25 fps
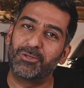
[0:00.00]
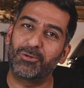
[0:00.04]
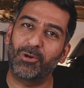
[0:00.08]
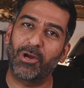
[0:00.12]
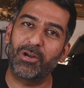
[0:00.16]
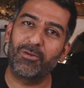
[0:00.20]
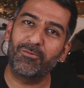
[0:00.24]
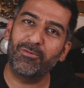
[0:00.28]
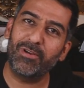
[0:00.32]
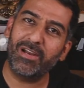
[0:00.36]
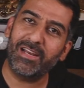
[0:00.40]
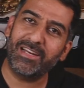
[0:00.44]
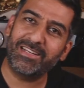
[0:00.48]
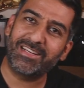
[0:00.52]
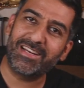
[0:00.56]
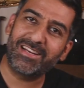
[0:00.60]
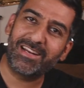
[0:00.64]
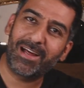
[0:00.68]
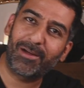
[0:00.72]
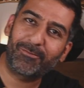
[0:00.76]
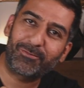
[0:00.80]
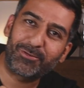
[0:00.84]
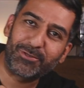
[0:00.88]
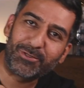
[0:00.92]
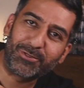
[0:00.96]
So I really
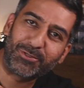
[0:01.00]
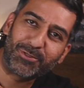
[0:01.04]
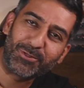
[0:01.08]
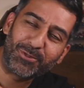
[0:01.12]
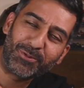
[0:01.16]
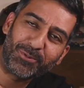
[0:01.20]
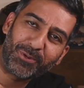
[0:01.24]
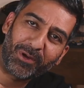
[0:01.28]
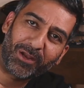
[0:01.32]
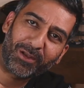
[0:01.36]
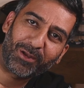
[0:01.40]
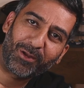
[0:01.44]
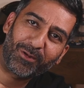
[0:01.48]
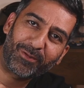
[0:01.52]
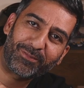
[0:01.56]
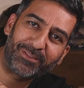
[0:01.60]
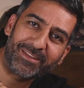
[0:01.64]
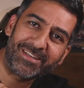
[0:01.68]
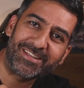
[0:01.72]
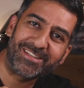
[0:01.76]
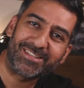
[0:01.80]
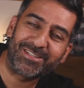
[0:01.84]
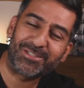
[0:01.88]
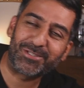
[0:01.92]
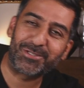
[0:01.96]
didn't have to do a lot
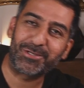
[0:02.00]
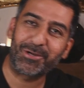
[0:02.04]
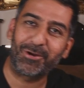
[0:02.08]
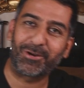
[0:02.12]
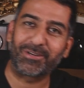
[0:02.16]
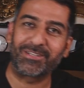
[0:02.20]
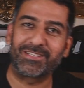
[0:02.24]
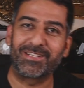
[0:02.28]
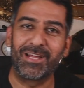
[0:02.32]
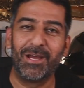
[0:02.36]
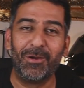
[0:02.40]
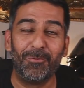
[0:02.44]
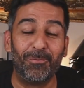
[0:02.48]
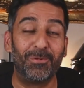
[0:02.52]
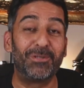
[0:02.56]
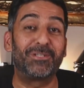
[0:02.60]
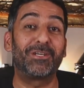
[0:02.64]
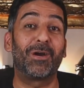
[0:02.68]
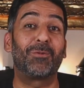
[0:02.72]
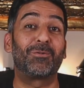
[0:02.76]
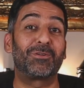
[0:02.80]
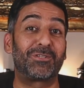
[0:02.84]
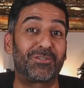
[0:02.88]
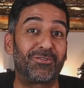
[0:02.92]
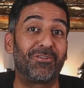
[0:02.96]
of these shots,
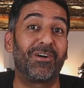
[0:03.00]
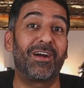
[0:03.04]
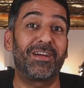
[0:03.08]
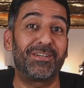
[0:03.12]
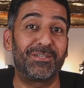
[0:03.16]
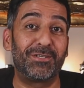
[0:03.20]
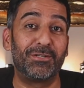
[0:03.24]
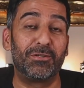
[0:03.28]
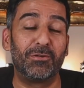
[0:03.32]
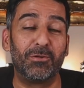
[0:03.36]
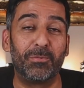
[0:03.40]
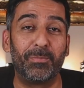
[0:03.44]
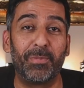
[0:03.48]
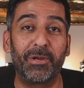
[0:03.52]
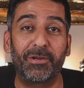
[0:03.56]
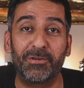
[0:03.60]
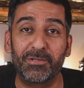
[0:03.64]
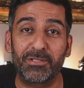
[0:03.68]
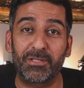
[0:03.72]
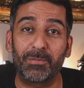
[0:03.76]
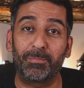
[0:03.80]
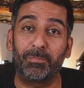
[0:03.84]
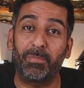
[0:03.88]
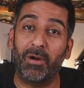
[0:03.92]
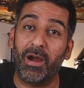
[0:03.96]
which I was trying to do,
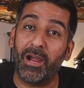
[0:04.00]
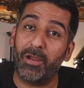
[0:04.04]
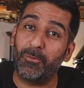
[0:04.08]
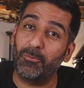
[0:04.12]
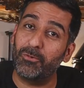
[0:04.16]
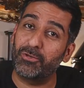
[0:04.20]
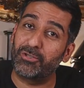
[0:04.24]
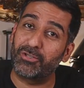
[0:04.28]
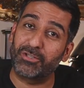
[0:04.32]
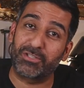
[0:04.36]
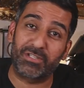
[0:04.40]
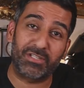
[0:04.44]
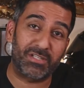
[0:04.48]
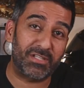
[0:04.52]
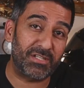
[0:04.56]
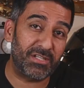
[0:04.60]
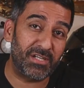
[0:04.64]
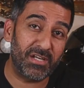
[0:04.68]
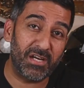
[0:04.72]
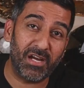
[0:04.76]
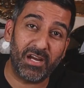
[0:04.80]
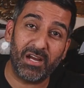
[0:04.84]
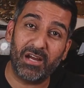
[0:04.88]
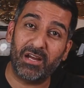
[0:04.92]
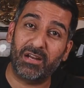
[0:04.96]
because the bike would just
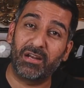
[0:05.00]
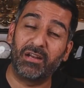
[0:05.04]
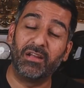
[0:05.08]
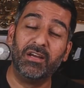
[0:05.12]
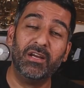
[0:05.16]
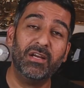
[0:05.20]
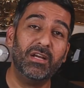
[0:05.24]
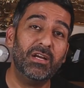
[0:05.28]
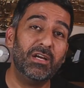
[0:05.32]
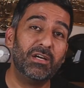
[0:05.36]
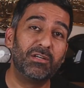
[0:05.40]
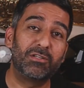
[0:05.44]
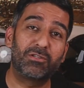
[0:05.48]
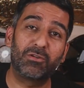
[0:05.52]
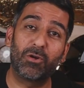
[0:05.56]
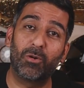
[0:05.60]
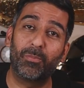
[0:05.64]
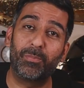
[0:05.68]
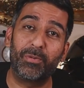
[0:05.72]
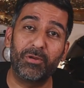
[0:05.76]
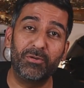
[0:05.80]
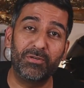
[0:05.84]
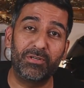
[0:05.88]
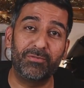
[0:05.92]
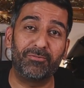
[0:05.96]
turn
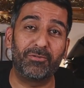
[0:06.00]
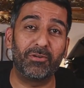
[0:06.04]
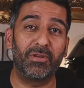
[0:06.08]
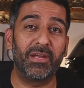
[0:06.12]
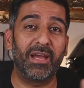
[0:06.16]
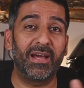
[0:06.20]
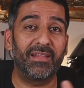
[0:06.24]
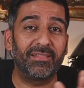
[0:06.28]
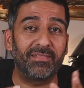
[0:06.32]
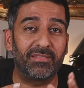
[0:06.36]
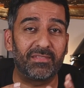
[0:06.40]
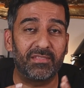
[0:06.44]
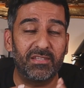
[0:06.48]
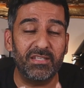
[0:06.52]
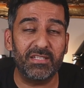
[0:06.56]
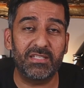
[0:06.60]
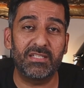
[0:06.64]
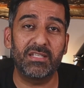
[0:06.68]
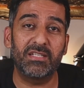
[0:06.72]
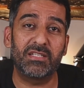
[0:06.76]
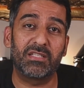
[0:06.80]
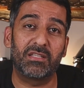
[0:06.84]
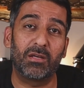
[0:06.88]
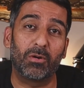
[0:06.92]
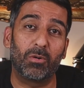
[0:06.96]
so beautifully. And
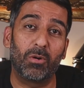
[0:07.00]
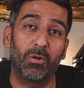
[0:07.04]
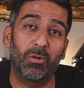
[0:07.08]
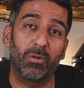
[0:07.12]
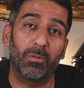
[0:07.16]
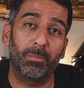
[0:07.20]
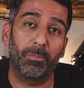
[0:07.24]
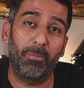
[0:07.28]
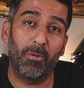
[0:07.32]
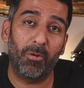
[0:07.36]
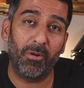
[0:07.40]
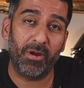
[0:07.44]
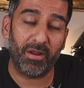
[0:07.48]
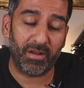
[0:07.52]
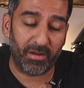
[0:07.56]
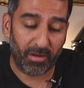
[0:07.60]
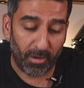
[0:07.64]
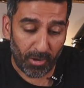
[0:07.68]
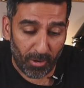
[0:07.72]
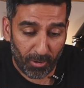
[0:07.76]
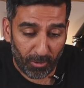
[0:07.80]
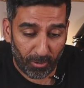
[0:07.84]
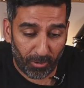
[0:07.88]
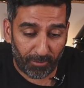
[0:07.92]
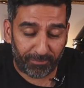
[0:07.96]
this is the whole
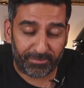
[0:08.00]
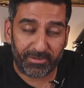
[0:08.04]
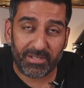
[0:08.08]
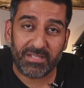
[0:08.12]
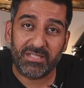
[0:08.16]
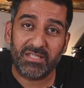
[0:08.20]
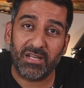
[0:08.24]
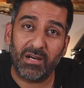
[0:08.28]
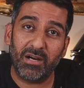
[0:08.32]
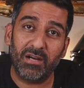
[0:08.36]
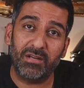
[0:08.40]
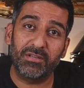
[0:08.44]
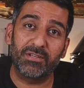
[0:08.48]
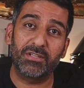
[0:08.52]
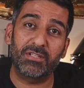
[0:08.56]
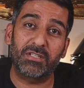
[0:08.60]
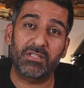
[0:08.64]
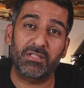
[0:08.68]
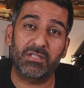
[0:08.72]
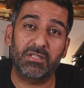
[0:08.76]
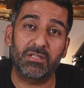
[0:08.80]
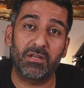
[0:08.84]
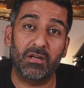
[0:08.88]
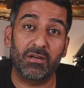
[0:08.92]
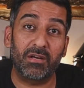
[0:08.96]
point of this
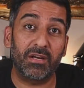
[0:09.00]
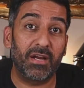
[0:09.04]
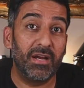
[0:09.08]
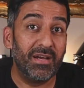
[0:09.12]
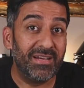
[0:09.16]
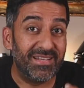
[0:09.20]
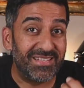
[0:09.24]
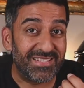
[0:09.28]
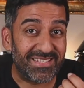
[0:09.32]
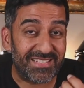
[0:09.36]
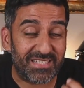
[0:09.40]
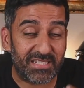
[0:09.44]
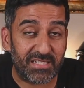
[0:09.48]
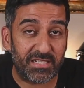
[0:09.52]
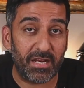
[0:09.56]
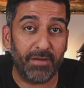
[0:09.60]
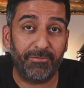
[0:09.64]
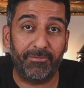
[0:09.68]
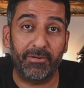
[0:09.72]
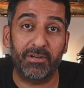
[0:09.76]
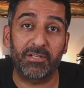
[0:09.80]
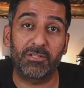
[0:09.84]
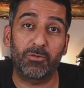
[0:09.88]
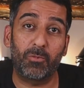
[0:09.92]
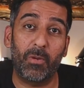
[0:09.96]
underslung,
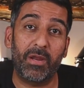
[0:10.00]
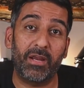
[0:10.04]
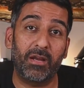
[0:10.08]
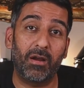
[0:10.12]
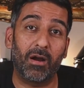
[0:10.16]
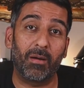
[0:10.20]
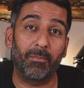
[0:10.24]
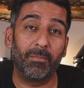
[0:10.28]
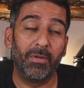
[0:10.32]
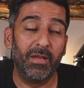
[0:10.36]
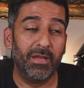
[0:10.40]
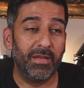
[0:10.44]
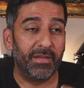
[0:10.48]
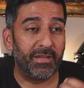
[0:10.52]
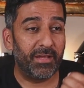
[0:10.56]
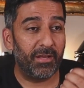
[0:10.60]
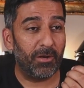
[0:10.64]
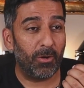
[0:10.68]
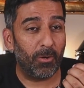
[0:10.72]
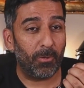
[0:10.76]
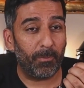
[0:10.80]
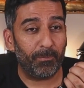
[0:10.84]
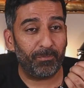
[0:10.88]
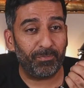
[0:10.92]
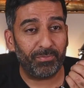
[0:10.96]
stiffer swing arm.
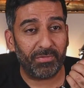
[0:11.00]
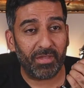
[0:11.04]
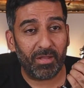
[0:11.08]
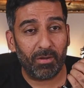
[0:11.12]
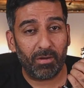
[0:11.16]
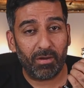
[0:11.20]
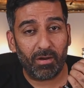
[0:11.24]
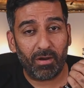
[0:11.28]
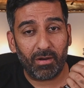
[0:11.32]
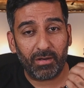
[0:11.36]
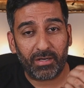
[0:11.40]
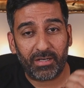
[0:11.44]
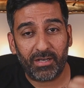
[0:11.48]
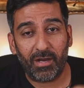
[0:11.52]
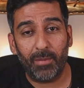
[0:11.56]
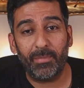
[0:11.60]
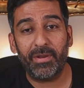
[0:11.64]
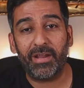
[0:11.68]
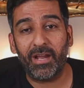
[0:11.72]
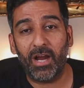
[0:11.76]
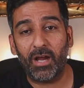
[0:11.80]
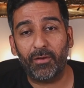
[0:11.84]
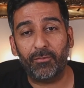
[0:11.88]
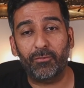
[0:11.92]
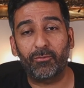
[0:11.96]
You know,
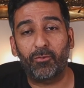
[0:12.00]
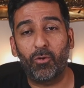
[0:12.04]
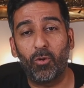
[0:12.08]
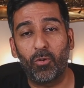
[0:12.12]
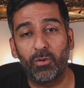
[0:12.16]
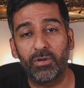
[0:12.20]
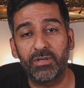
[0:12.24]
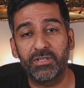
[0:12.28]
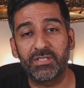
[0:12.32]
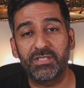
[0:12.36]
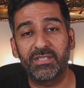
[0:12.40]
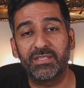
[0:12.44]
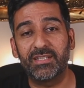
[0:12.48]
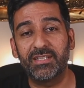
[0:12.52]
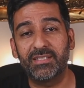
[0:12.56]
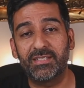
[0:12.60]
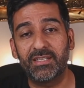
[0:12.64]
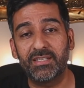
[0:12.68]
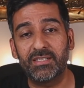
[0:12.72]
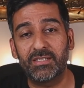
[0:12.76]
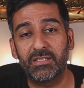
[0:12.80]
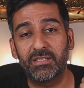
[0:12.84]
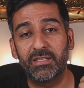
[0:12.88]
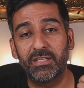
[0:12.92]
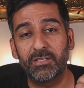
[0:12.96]
coming out of corners,
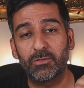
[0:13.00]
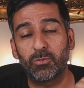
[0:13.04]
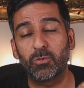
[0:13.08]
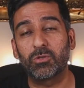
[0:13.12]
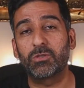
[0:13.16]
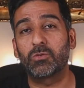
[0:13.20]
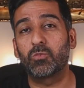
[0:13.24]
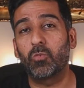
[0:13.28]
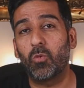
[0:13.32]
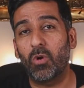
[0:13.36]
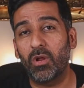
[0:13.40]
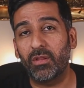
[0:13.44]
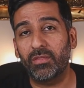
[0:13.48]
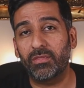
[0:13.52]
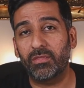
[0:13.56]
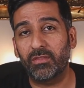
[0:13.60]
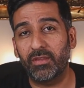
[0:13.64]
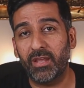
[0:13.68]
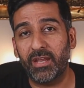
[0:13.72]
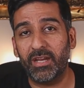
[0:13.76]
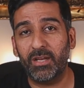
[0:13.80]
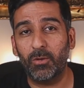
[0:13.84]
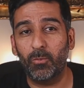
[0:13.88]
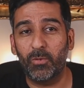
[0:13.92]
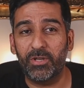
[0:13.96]
this was one
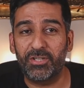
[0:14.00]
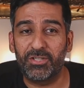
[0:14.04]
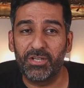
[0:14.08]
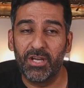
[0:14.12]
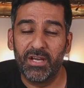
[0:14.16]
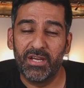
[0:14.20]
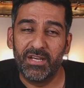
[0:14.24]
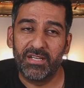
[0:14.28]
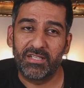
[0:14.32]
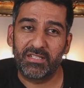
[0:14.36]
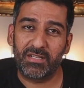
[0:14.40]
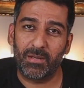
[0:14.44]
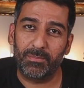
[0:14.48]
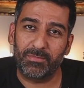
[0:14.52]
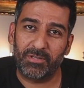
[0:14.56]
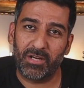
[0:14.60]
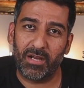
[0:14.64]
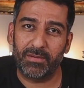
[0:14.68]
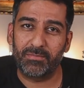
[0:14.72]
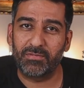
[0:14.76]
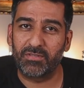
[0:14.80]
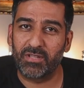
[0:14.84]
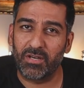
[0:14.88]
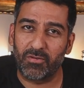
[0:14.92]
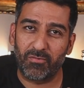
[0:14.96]
thing which
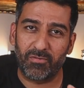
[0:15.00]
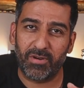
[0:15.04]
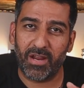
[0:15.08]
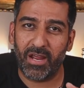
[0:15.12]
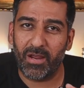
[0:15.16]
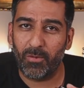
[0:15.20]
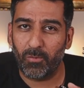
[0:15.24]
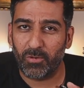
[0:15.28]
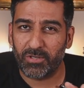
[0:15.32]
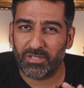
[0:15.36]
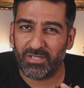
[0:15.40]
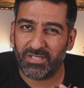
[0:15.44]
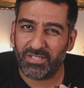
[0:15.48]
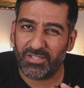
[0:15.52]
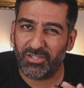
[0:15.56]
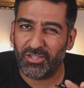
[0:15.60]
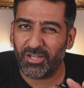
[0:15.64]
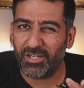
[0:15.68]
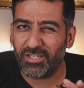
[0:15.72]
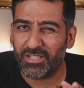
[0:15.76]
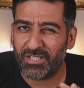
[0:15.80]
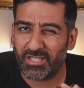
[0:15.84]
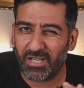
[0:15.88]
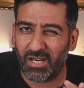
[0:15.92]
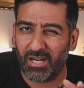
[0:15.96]
sometimes the rear was
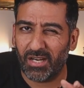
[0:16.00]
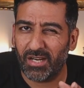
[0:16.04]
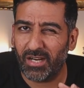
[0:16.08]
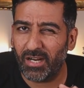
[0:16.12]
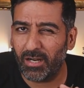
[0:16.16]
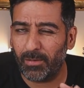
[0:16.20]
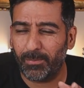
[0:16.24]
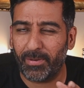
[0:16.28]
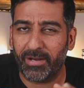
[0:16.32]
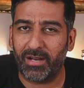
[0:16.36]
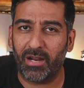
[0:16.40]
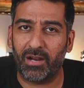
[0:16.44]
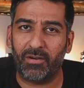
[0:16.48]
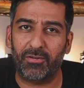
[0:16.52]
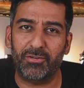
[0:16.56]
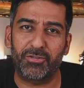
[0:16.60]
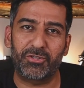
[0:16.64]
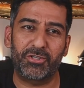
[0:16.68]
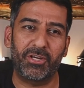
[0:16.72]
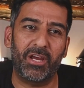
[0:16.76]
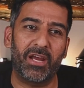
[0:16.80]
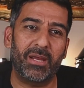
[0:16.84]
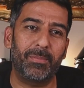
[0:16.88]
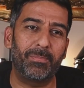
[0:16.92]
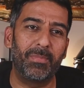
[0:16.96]
just a little bit out
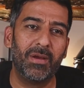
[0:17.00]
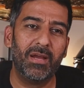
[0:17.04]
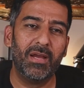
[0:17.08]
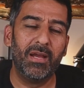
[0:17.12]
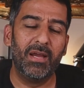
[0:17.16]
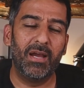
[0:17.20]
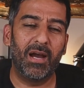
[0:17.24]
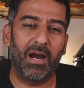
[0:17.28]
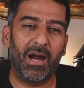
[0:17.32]
of shape.